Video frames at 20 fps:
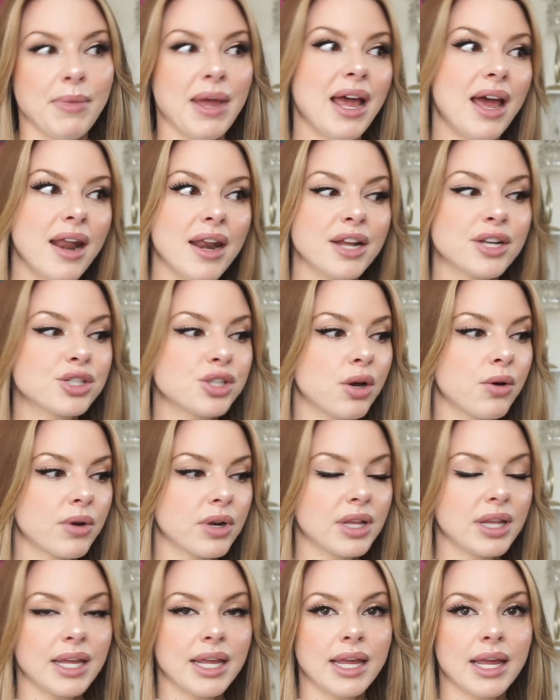
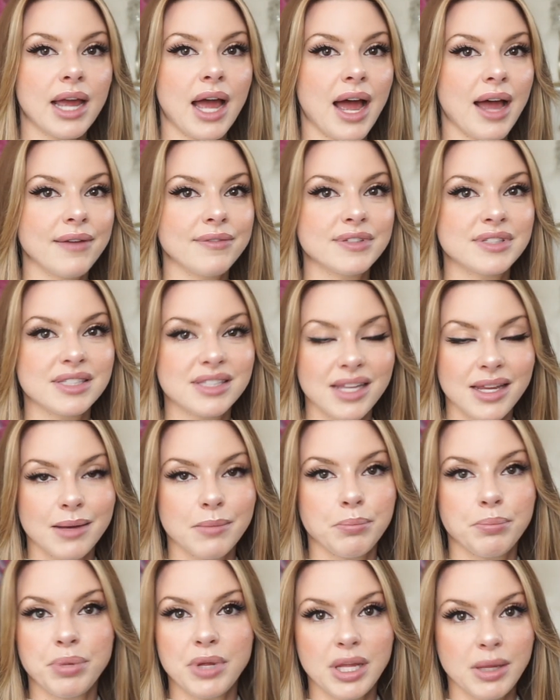Anecdotally, I've
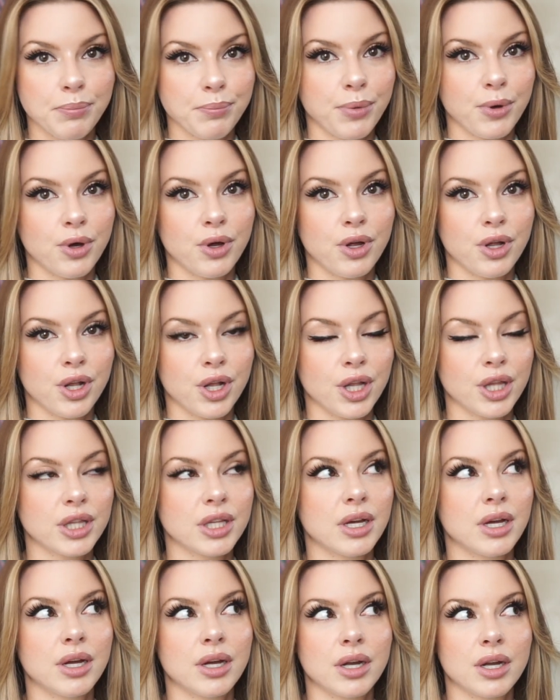seen
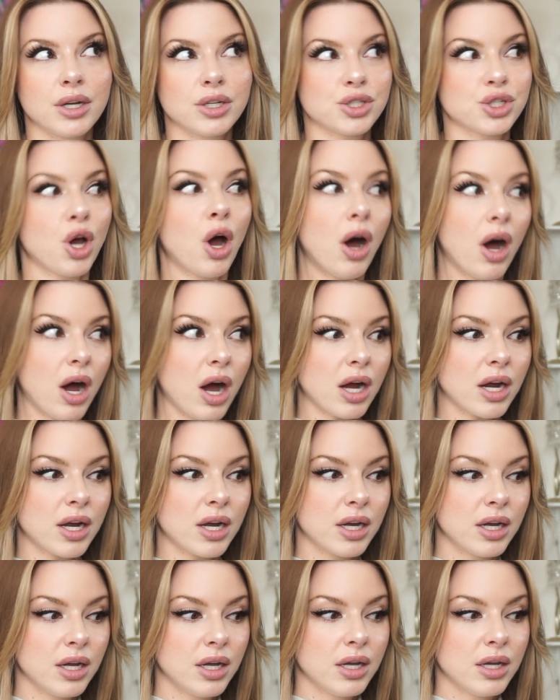people talk
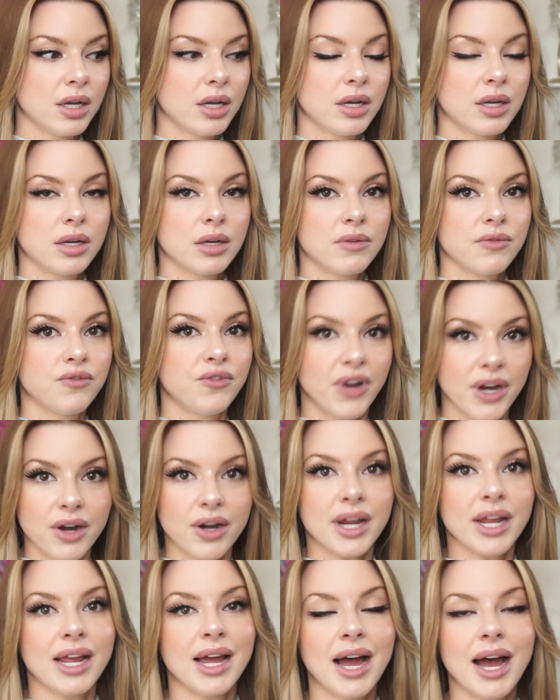
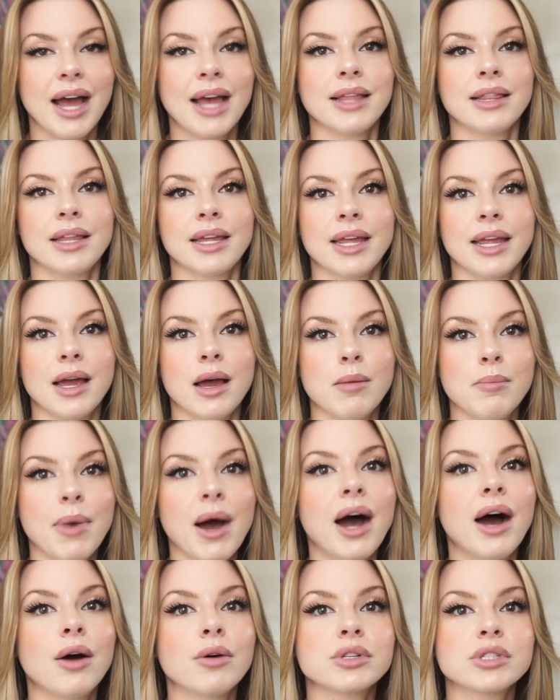very highly
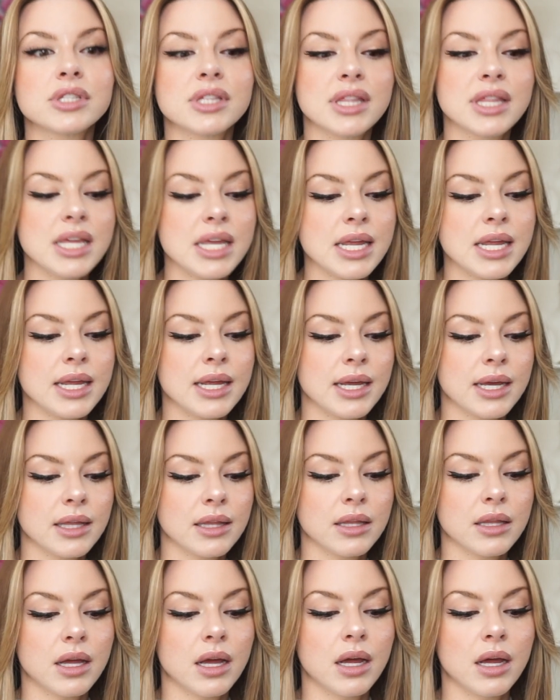about the
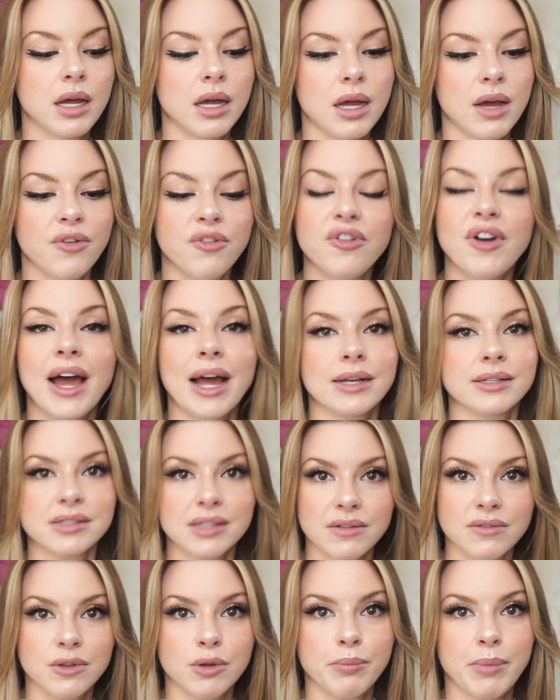effects
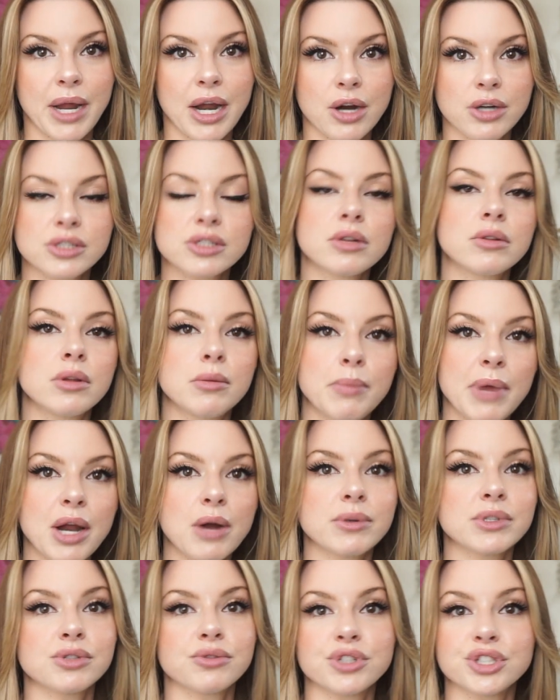of La Mer. So La
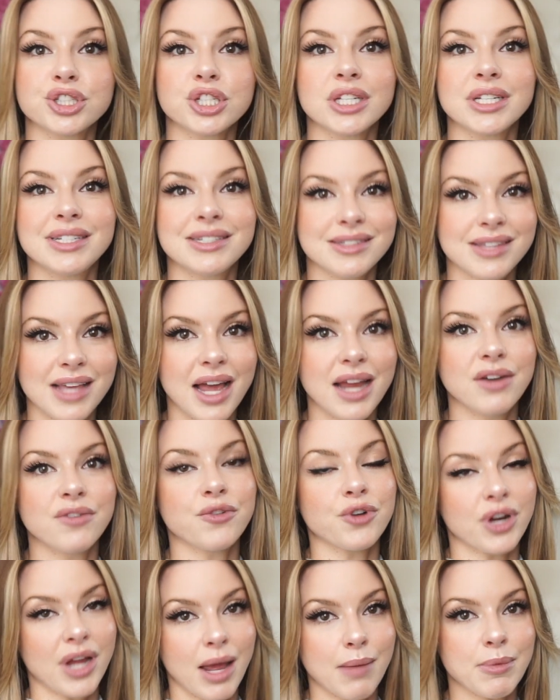Mer was originally designed
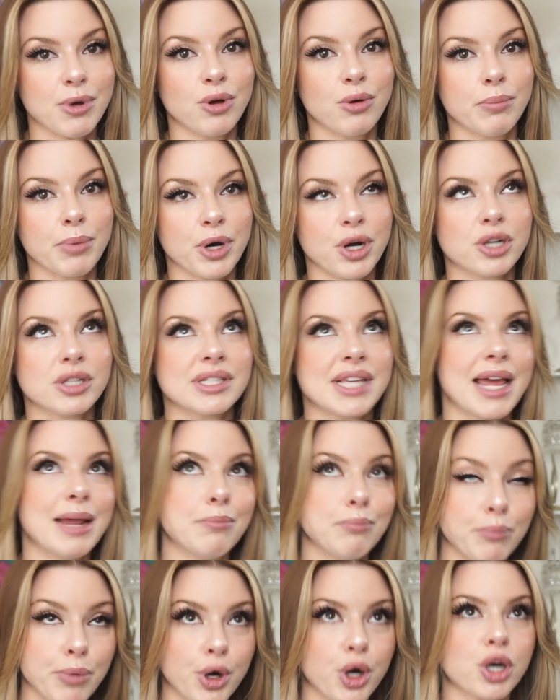for chemical burns
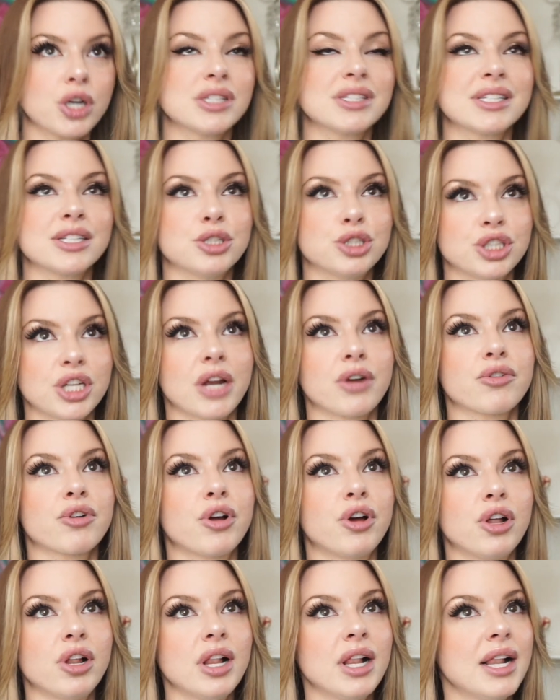and burns in
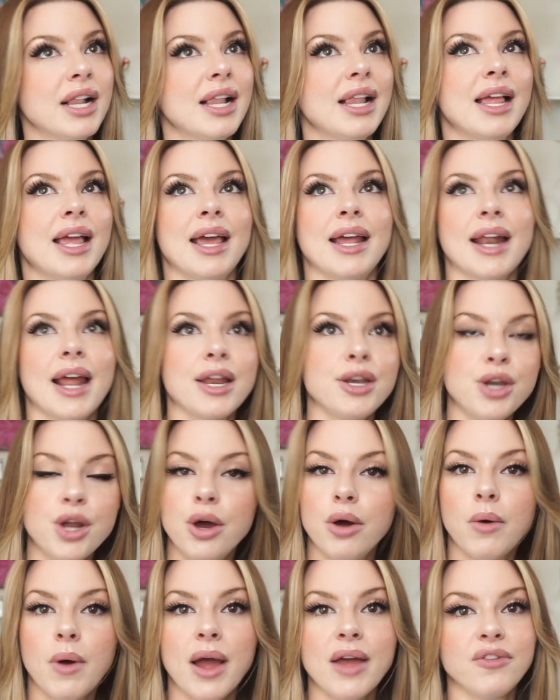general, and I
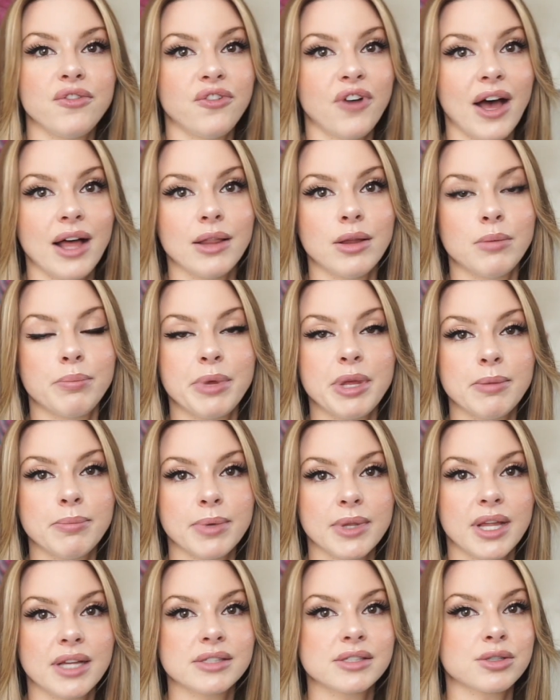know I follow
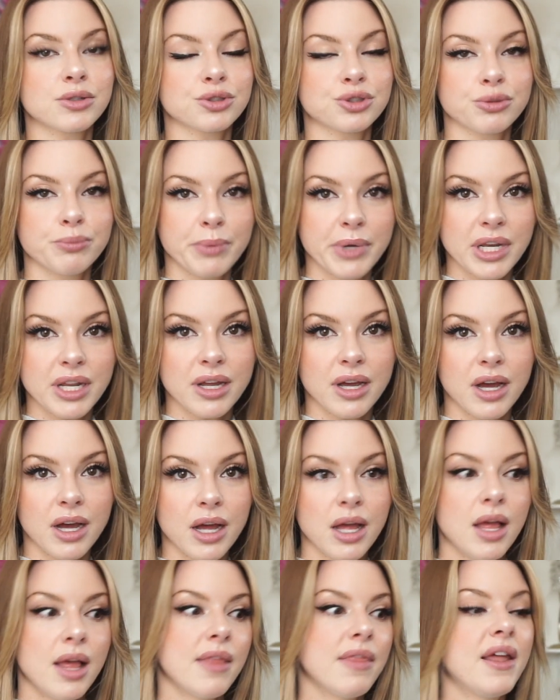people on social
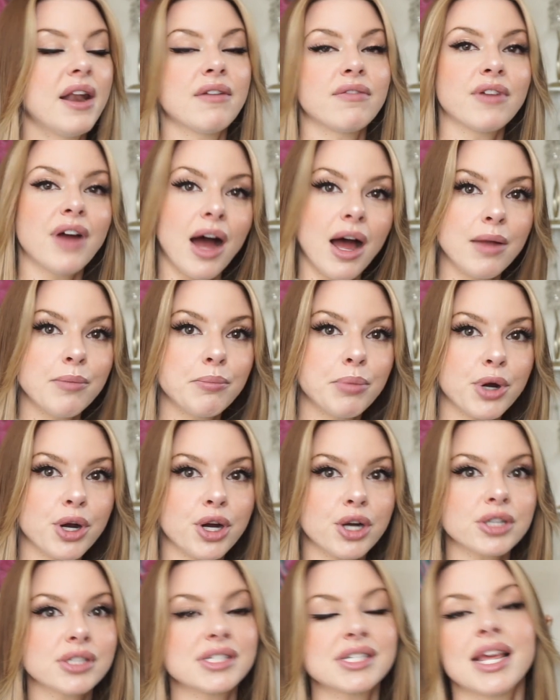media that have gotten
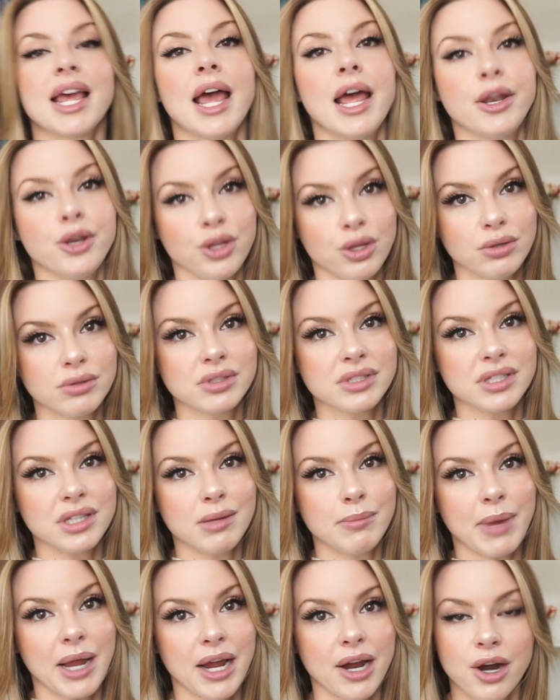burnt and used La
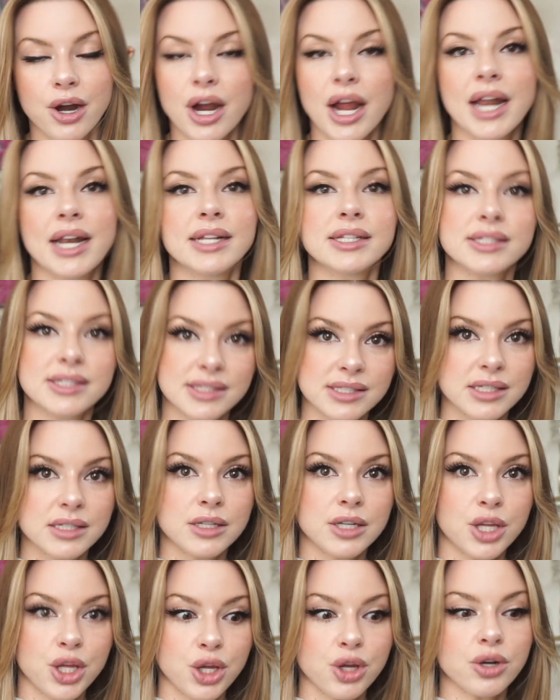Mer, and it's
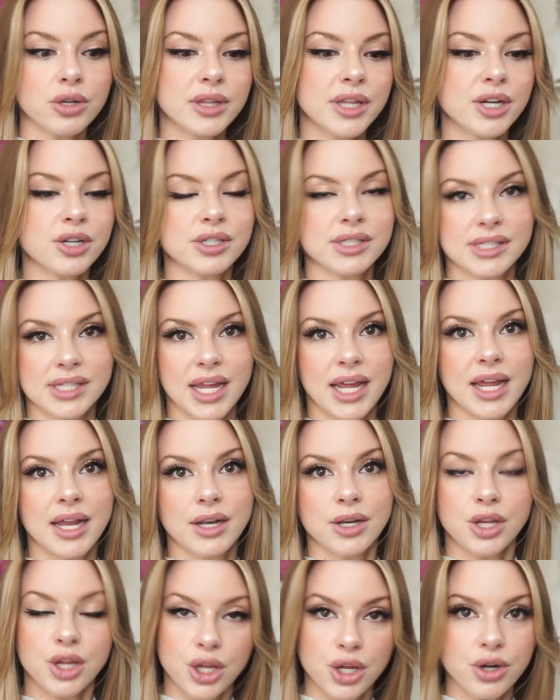cured their
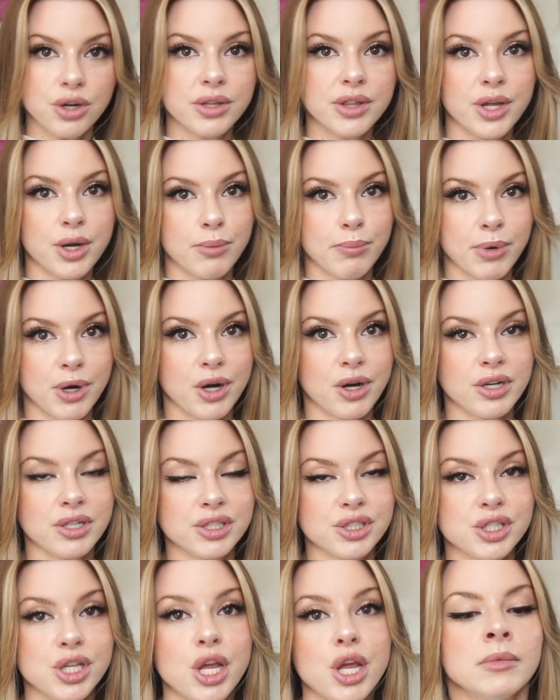skin, cured their burns.